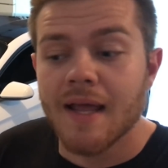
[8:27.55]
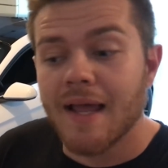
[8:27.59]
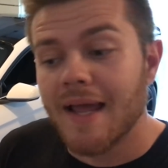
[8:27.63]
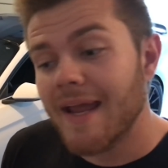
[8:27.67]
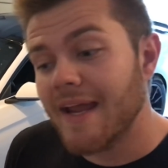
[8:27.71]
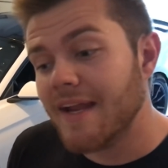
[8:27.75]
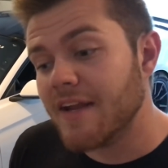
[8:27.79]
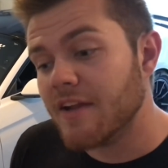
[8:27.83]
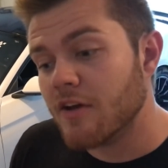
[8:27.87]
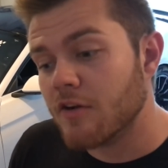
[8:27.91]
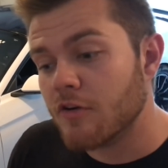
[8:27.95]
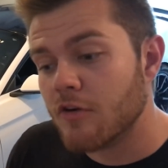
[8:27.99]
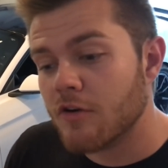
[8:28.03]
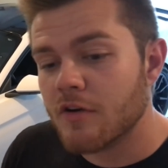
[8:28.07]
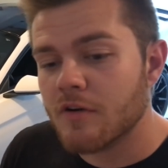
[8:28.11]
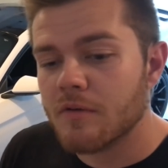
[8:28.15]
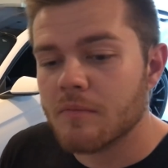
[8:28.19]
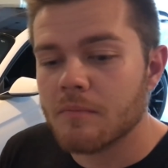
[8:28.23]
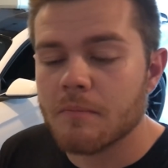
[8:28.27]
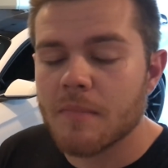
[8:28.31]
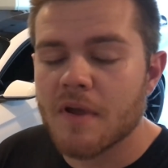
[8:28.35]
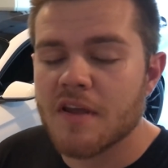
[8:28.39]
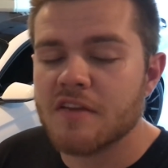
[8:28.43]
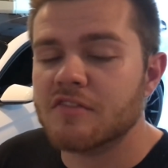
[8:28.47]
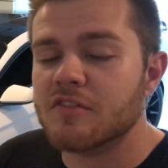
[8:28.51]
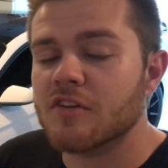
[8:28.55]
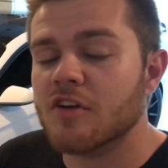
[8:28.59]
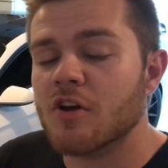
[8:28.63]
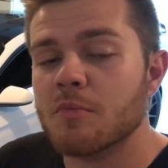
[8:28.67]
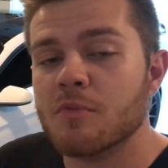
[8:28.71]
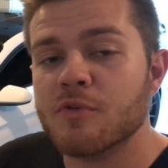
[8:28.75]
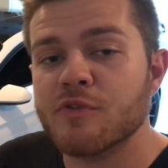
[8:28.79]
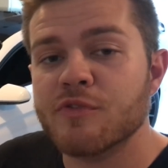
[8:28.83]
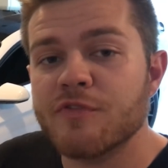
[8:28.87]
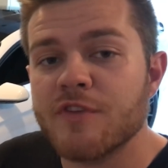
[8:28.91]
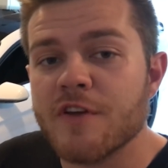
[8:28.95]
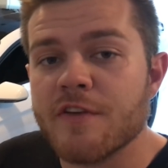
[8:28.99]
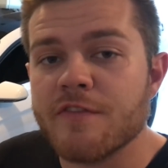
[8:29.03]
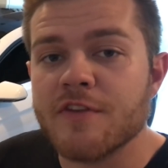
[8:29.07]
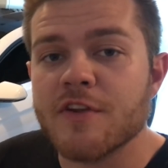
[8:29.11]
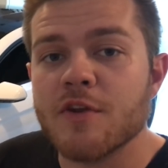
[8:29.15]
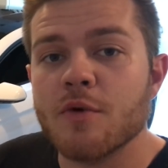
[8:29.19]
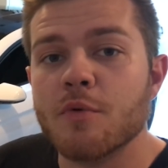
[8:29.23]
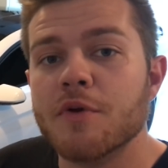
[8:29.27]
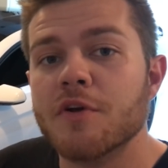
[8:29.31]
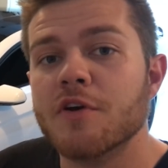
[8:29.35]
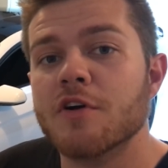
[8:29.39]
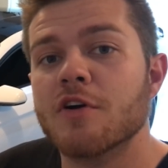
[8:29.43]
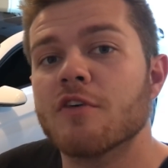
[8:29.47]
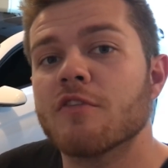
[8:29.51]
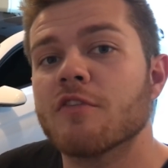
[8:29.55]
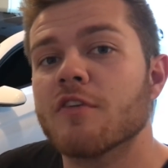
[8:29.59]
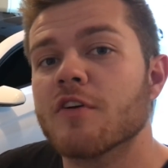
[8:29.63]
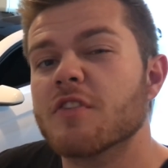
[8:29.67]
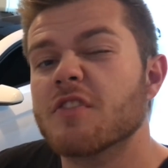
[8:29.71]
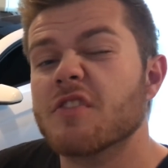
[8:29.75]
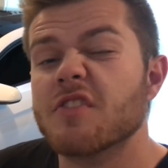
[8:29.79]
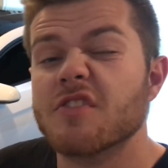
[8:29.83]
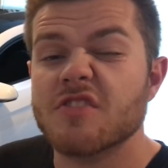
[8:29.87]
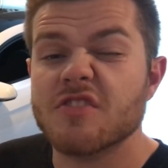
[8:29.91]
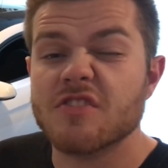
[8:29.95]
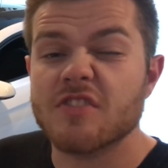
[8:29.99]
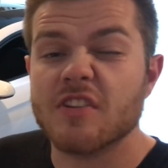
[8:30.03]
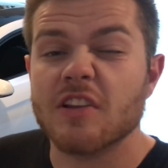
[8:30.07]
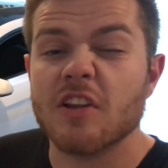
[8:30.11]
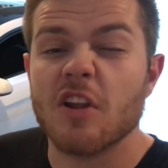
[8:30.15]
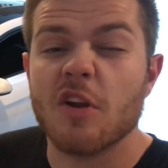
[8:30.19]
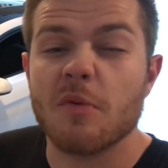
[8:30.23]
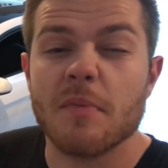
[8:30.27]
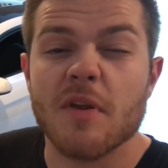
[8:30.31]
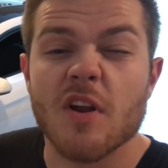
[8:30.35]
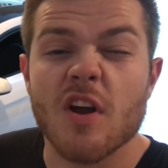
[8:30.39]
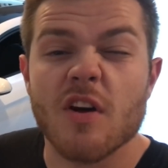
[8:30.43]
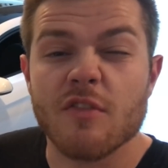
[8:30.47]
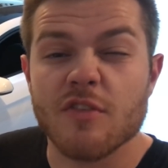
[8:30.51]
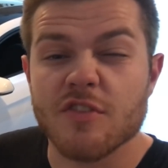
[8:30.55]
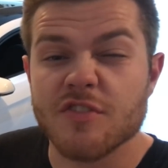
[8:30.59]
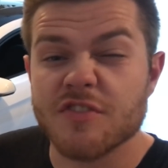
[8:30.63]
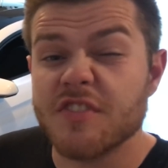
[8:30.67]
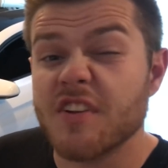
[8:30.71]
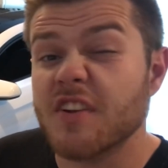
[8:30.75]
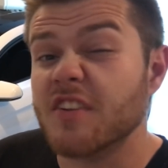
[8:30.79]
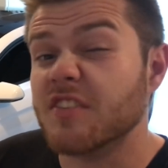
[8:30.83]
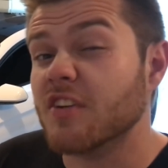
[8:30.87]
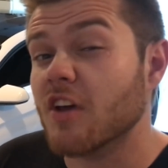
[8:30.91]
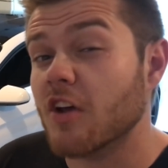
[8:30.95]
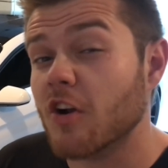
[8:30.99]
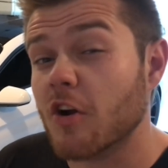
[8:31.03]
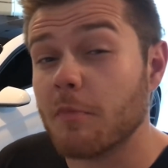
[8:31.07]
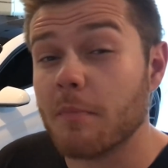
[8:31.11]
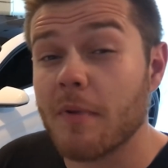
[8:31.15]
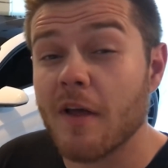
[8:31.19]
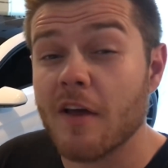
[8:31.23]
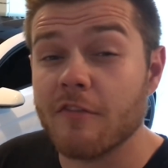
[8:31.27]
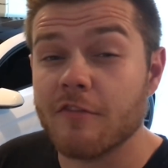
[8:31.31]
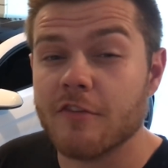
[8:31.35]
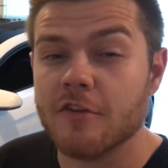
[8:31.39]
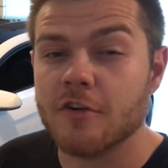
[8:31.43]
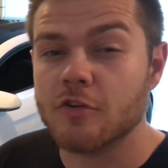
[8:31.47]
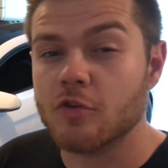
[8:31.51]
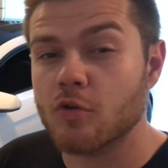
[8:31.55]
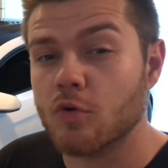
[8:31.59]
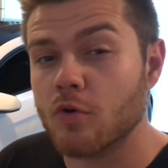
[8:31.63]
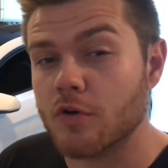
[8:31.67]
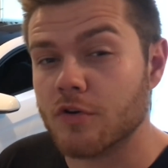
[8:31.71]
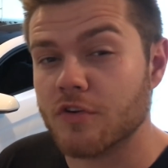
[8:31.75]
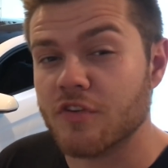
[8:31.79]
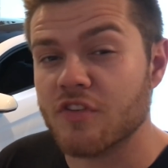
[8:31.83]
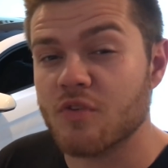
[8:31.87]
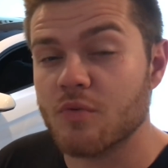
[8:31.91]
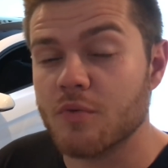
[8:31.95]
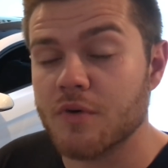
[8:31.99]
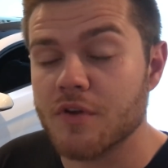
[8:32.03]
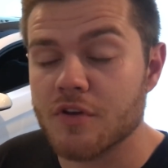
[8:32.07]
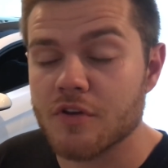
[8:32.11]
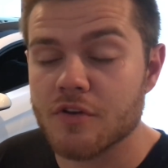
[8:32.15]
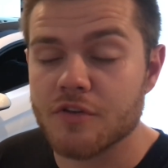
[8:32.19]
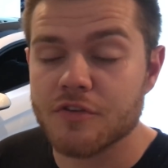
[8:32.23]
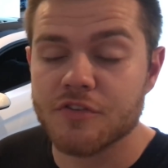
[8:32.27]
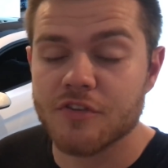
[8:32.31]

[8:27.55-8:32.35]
800 and basically almost 50 wheel versus just a little bit over 600 pound-feet of torque to the wheel.